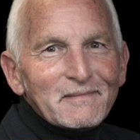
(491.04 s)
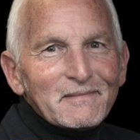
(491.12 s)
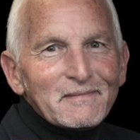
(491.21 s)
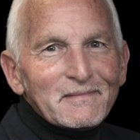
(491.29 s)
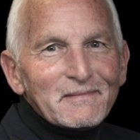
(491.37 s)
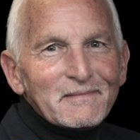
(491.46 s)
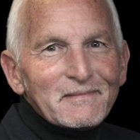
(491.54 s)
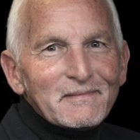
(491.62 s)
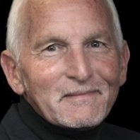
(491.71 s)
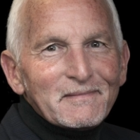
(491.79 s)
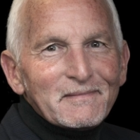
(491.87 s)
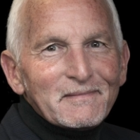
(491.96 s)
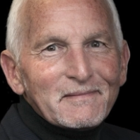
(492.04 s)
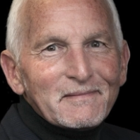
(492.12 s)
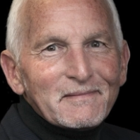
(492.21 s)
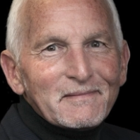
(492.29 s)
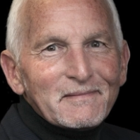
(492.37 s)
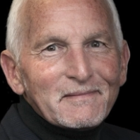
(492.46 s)

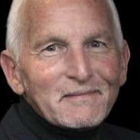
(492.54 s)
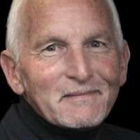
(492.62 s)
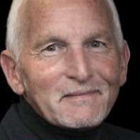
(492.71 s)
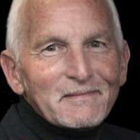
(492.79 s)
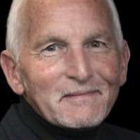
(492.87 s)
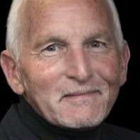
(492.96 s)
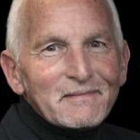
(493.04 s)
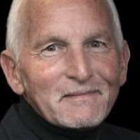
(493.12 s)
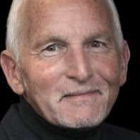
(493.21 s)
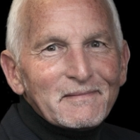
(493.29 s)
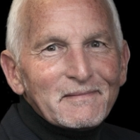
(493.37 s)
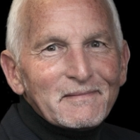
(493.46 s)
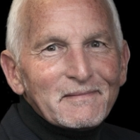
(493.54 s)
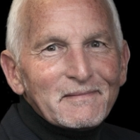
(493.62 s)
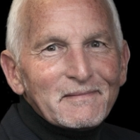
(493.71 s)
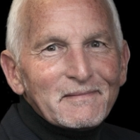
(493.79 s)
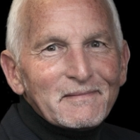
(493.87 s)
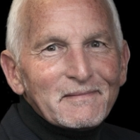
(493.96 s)

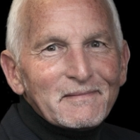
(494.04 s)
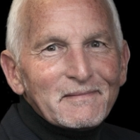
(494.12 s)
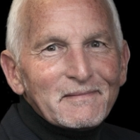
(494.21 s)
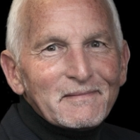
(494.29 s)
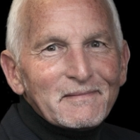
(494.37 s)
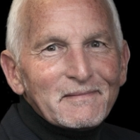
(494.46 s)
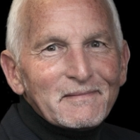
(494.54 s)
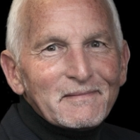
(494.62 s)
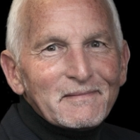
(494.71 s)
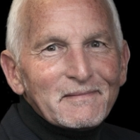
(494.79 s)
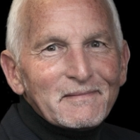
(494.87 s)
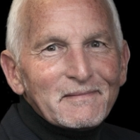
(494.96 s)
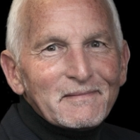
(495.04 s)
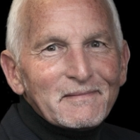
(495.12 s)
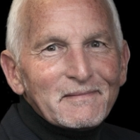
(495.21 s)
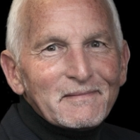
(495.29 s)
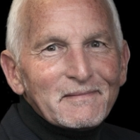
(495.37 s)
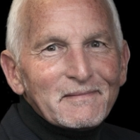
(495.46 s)

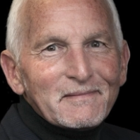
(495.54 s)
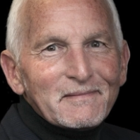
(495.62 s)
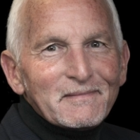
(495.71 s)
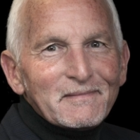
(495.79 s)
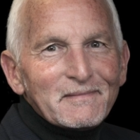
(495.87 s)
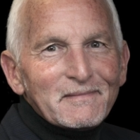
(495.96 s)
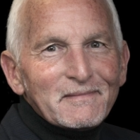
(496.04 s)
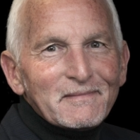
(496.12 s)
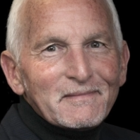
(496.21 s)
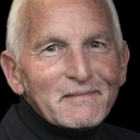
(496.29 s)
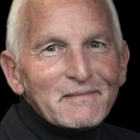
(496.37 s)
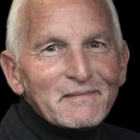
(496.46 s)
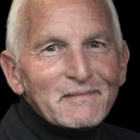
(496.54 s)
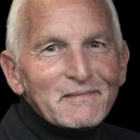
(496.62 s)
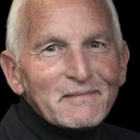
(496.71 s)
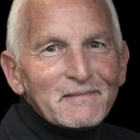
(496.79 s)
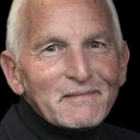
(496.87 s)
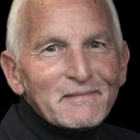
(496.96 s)

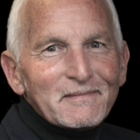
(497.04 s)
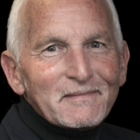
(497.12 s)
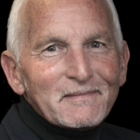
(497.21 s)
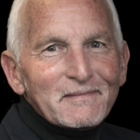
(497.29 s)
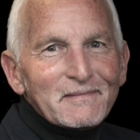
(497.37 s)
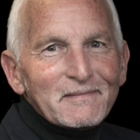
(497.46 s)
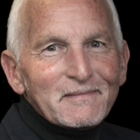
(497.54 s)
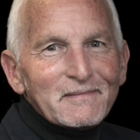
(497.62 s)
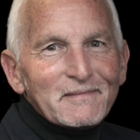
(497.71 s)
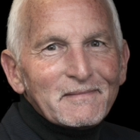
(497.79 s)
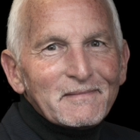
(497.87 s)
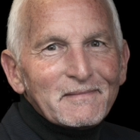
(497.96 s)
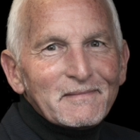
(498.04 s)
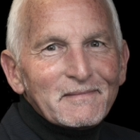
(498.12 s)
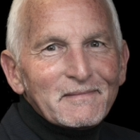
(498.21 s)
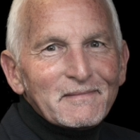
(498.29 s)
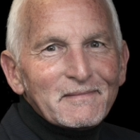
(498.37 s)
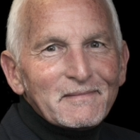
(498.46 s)

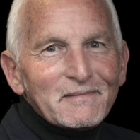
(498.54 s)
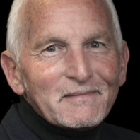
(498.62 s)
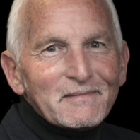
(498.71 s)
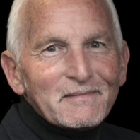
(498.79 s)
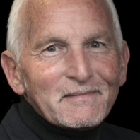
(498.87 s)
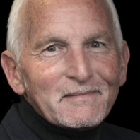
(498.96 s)
[no speech]